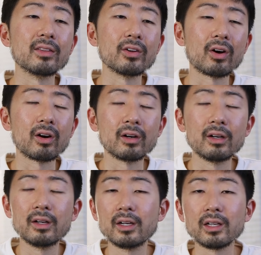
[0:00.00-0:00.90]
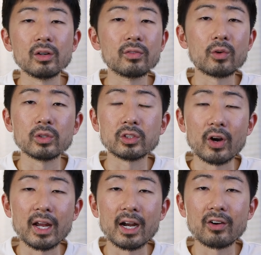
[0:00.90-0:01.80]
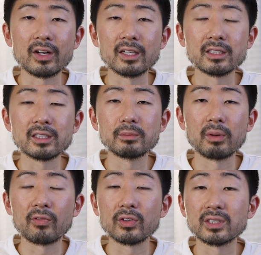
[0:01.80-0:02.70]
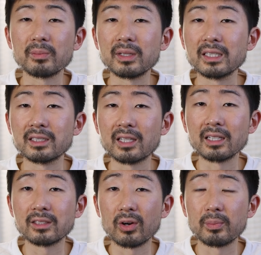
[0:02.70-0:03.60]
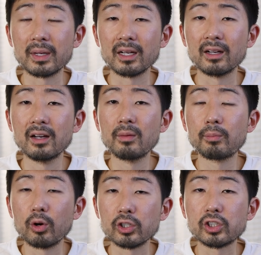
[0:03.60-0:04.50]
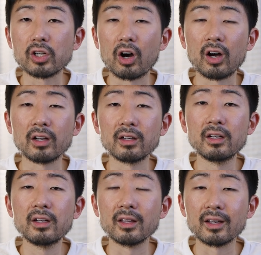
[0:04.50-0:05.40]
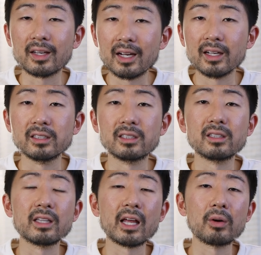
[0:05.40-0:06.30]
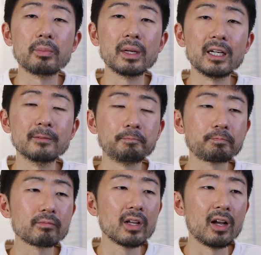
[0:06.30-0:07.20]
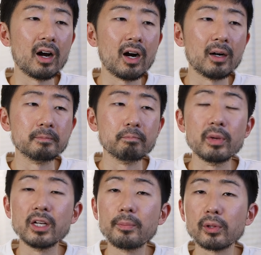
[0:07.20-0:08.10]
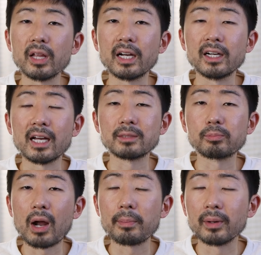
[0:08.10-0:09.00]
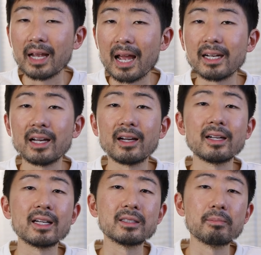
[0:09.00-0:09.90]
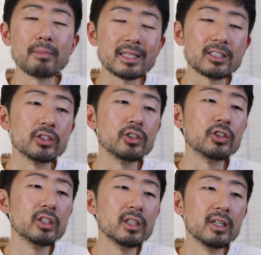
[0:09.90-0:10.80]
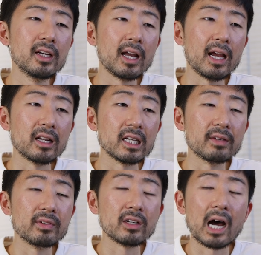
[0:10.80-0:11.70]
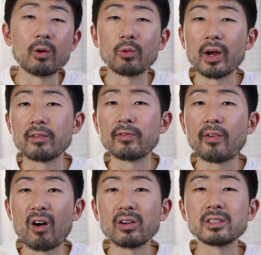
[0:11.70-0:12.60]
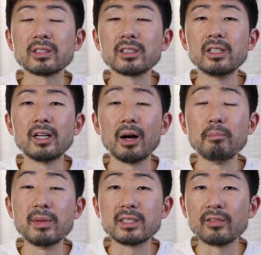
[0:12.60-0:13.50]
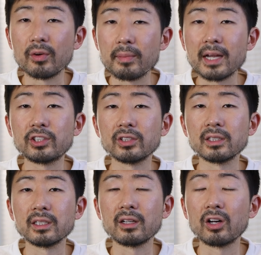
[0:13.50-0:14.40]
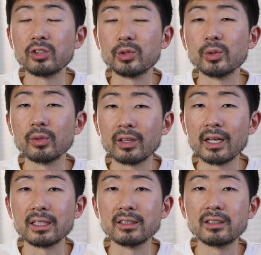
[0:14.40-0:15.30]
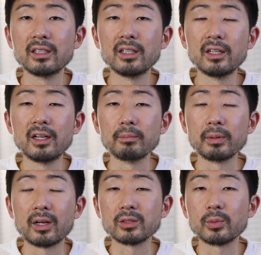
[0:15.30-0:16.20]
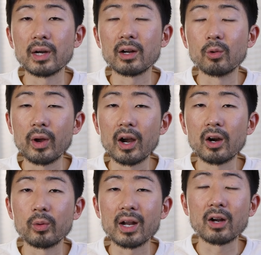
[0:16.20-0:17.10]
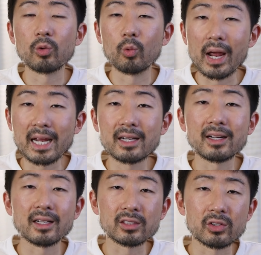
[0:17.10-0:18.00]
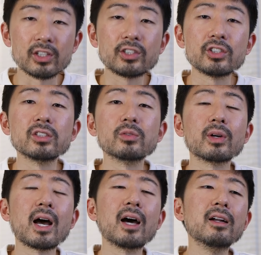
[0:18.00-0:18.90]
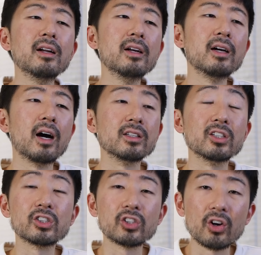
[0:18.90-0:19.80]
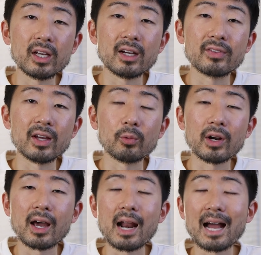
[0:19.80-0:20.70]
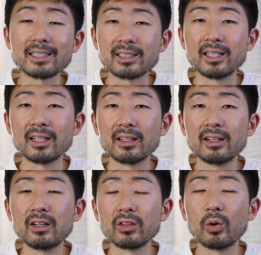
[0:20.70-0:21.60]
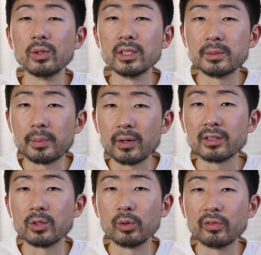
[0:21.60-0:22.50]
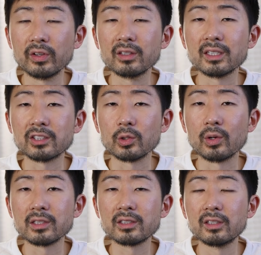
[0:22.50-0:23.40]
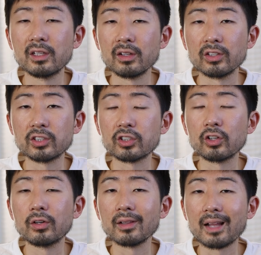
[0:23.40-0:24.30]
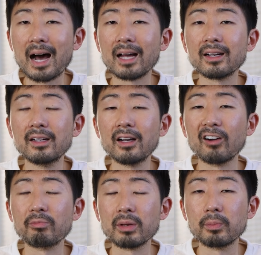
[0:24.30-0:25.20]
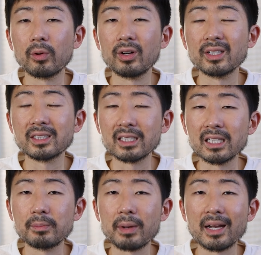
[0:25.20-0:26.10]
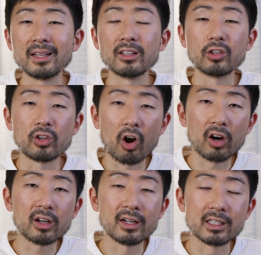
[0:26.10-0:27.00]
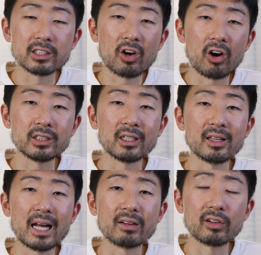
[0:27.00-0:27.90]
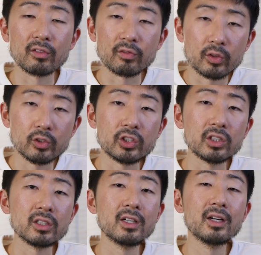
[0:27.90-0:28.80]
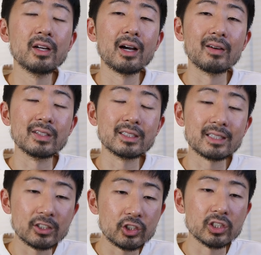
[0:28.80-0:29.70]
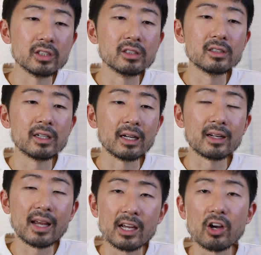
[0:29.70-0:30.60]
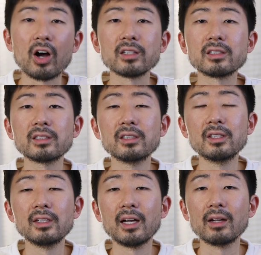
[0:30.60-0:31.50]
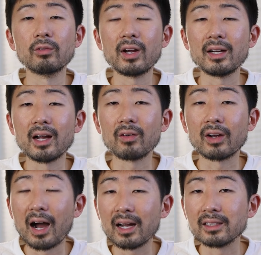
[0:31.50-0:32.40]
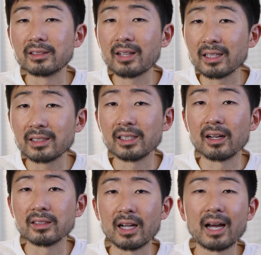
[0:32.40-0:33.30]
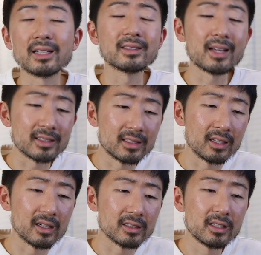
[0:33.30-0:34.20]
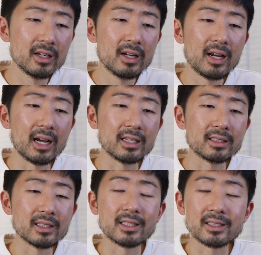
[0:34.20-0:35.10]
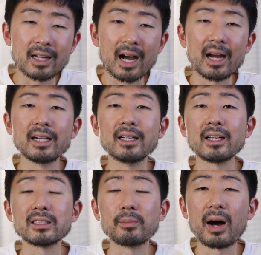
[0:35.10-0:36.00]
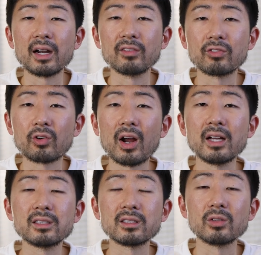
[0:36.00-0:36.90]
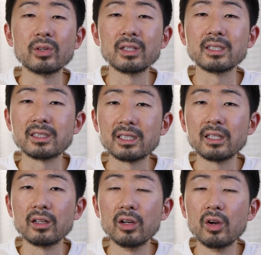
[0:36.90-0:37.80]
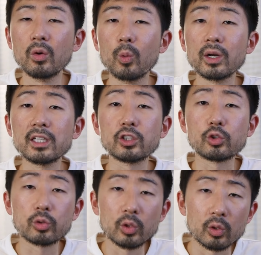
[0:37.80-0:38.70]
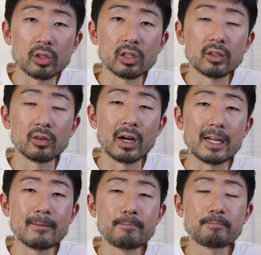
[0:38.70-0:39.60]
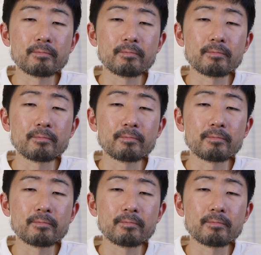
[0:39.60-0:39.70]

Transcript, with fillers: And there are, you know, of course, gray areas. But for some of these things that are being pushed on the kids that are being um, manipulated as propaganda and as a message, and even outright false uh, misinformation and untrue things because we're not aware, we're not awake as Christians, we're not uh, discerning of that, we're not asking the Holy Spirit to reveal this to us. There's still a lot of people asleep and in the dark, and it's causing a lot of confusion, of dissension, and chaos. And right now, God is testing us. God is testing us as a society, as a body of Christ, to really see what is truth, right?